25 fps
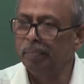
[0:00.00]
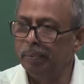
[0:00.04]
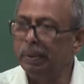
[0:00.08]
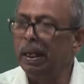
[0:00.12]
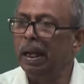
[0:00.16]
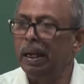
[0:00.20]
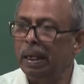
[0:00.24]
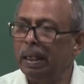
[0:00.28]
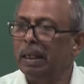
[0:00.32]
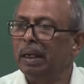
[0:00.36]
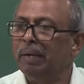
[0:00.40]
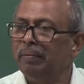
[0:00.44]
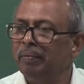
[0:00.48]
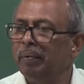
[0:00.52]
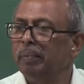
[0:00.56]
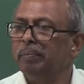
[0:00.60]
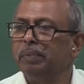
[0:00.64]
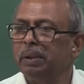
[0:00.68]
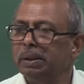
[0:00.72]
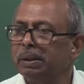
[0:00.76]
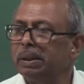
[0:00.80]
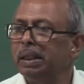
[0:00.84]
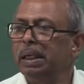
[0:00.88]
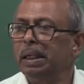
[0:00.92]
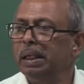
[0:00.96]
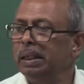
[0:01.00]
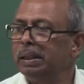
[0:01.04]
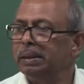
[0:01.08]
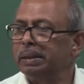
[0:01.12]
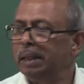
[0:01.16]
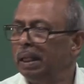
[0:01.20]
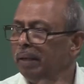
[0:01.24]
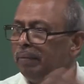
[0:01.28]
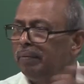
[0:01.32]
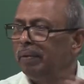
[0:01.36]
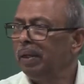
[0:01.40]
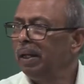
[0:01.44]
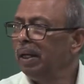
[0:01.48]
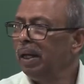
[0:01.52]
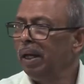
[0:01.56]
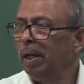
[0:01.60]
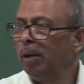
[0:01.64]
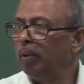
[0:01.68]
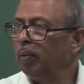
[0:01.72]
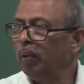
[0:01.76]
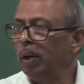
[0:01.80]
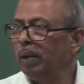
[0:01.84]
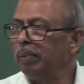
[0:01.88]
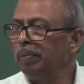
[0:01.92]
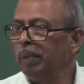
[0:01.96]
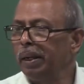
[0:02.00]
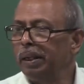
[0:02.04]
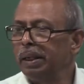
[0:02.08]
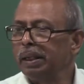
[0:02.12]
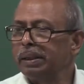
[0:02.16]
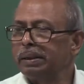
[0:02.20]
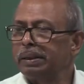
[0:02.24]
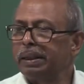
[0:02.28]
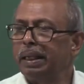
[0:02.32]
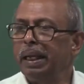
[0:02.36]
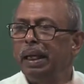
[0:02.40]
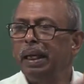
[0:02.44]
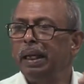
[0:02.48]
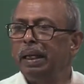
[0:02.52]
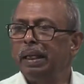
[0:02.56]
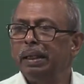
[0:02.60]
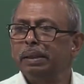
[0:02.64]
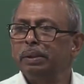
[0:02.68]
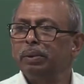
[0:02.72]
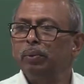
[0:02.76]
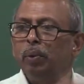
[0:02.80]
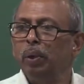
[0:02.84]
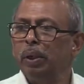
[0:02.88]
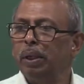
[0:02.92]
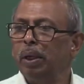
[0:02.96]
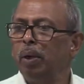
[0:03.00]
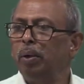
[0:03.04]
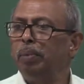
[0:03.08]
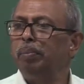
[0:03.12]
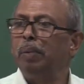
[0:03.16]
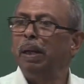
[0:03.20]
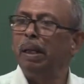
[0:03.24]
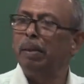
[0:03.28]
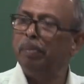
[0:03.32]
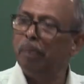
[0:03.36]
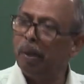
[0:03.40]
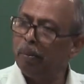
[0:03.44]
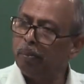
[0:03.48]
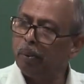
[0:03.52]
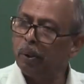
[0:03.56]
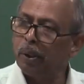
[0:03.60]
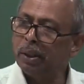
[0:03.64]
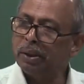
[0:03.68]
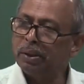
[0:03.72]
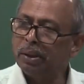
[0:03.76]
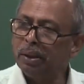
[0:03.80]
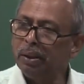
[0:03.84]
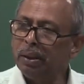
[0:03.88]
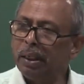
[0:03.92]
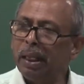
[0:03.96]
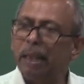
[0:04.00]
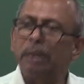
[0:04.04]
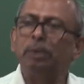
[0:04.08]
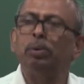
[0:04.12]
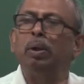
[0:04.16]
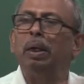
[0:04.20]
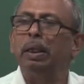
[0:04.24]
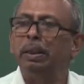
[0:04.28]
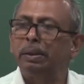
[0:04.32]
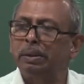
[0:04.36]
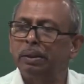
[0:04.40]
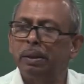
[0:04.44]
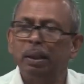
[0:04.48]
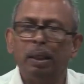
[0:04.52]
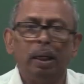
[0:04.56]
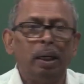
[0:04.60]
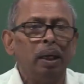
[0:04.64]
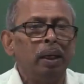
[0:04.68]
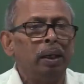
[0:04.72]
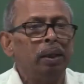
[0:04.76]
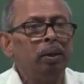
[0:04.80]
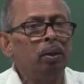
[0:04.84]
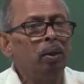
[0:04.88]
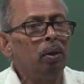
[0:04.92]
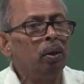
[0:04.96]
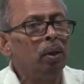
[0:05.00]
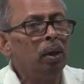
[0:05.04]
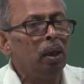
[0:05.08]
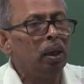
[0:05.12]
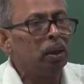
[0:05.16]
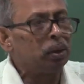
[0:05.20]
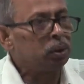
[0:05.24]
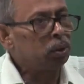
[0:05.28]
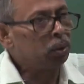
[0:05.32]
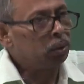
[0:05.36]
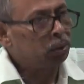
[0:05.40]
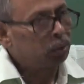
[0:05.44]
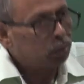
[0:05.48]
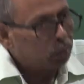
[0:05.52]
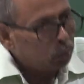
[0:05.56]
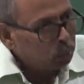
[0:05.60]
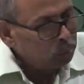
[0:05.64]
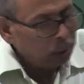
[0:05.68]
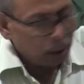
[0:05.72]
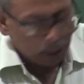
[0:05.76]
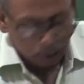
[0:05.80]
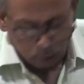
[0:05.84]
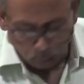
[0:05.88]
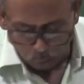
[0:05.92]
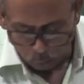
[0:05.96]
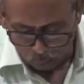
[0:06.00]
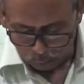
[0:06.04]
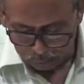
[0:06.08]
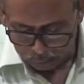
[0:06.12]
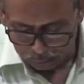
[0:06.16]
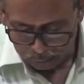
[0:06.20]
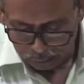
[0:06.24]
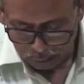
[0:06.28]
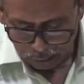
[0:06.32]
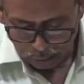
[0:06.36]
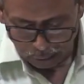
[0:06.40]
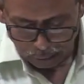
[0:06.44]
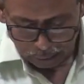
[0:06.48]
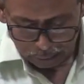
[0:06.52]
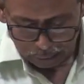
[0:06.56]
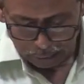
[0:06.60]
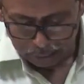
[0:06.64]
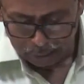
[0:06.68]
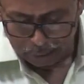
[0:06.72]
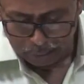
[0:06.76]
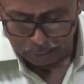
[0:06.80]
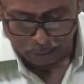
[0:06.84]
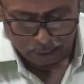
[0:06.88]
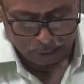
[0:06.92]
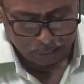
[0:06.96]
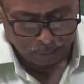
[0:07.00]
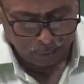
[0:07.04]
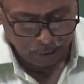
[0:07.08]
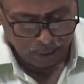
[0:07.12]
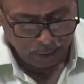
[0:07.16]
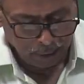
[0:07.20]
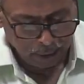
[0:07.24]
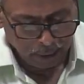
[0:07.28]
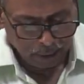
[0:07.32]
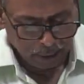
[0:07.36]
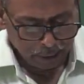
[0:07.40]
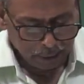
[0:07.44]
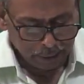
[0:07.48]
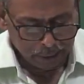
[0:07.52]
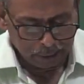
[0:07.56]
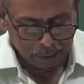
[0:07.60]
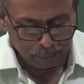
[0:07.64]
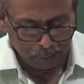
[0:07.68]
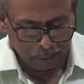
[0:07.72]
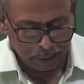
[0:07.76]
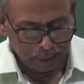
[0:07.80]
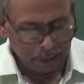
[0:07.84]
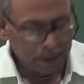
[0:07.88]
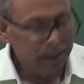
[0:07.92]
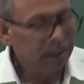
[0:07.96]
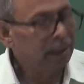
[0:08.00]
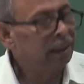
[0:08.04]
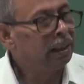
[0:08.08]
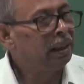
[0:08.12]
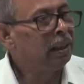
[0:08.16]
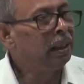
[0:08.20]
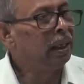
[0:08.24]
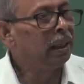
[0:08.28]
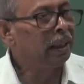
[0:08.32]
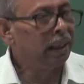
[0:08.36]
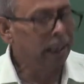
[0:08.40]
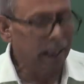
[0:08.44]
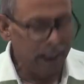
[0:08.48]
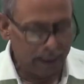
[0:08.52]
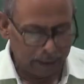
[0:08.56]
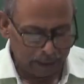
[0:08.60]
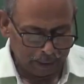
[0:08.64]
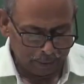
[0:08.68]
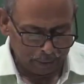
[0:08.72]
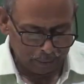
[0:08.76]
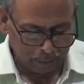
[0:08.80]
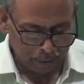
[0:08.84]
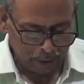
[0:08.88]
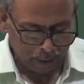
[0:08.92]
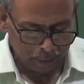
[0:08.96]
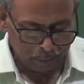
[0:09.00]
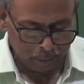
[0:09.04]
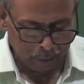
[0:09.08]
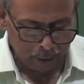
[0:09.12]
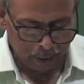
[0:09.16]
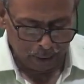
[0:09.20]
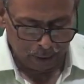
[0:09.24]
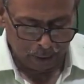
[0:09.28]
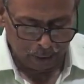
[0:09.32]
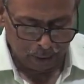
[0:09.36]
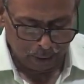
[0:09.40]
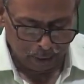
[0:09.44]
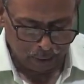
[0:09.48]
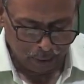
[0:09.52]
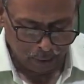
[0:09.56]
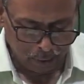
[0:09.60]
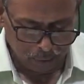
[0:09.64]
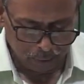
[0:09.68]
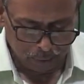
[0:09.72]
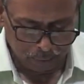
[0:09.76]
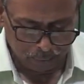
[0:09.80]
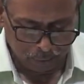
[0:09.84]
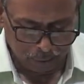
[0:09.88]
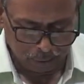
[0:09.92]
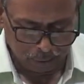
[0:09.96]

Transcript: directly from the skin itself. 1 minus K is going out by evaporation as well as So through the cloth this must be dissipated, KMD it